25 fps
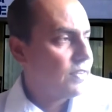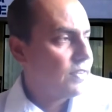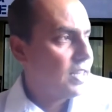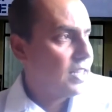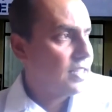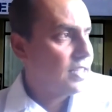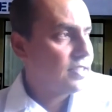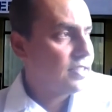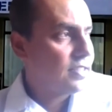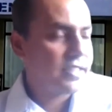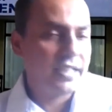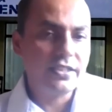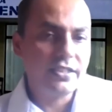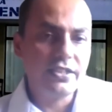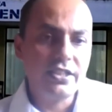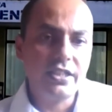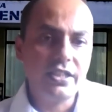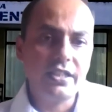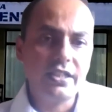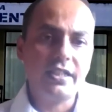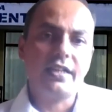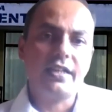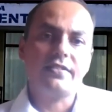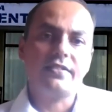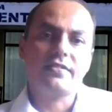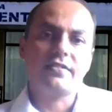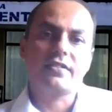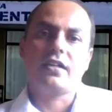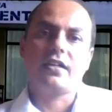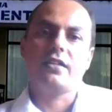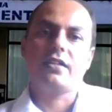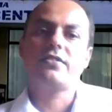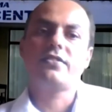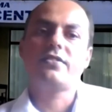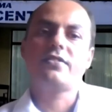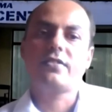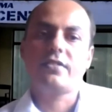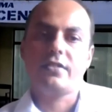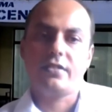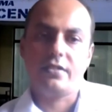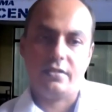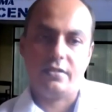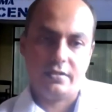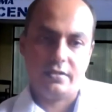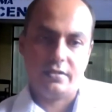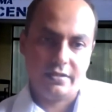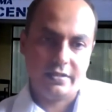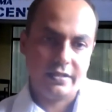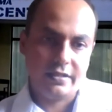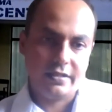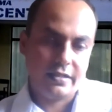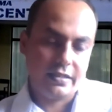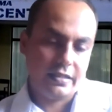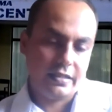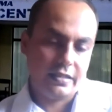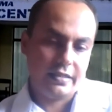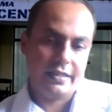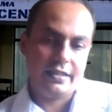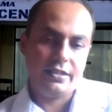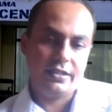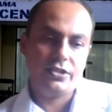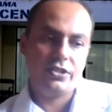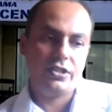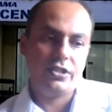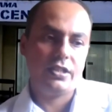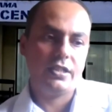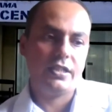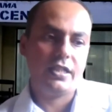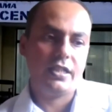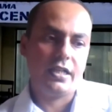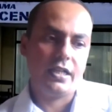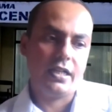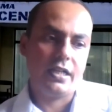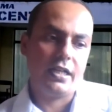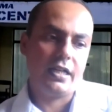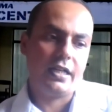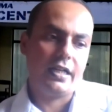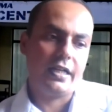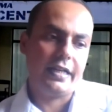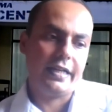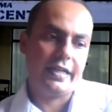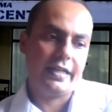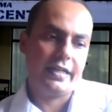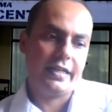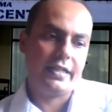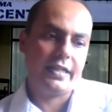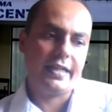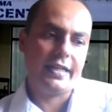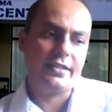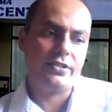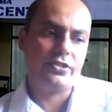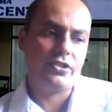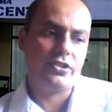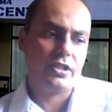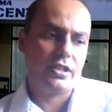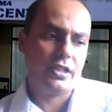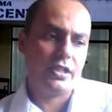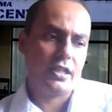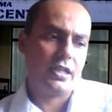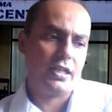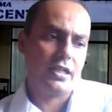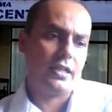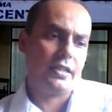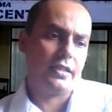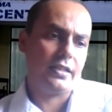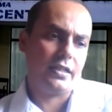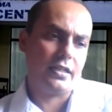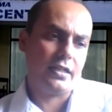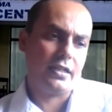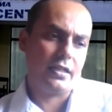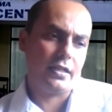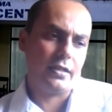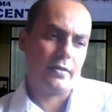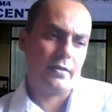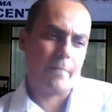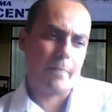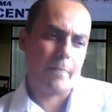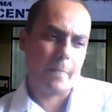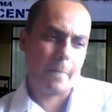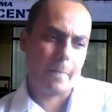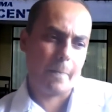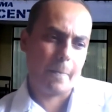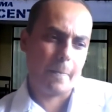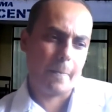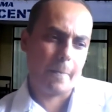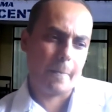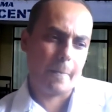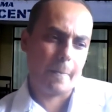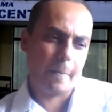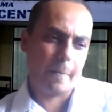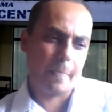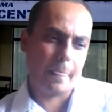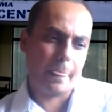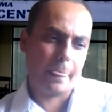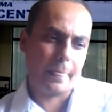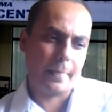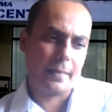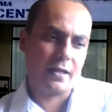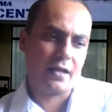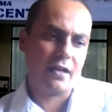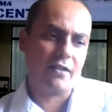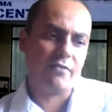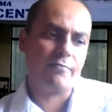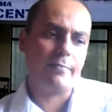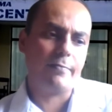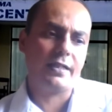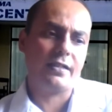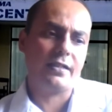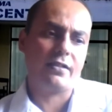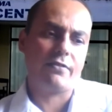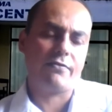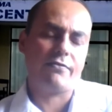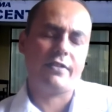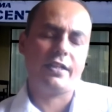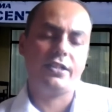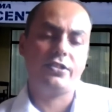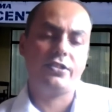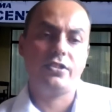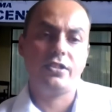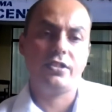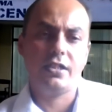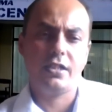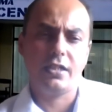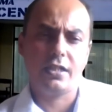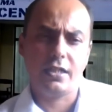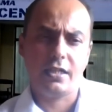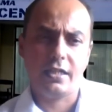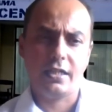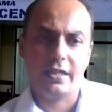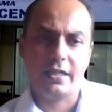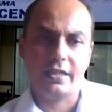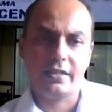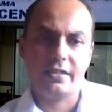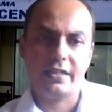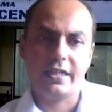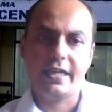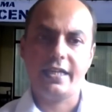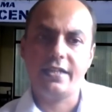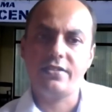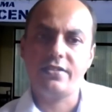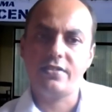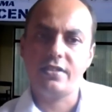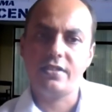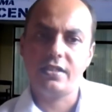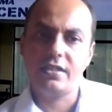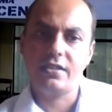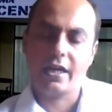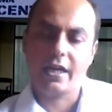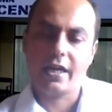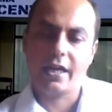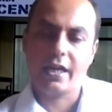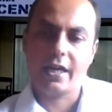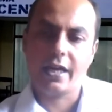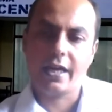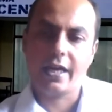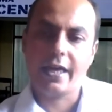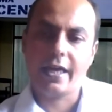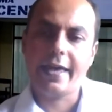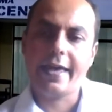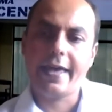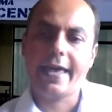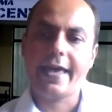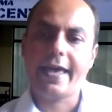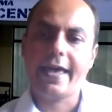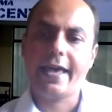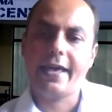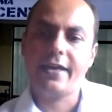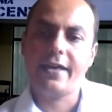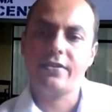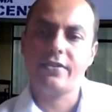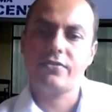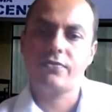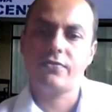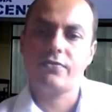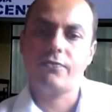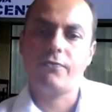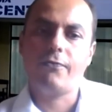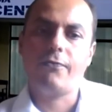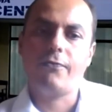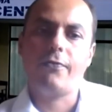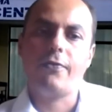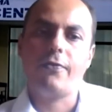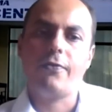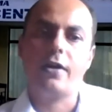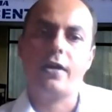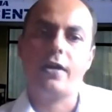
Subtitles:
Now, as far as Nigeria is concerned, in Nigeria, the government of Nigeria and the NCDC has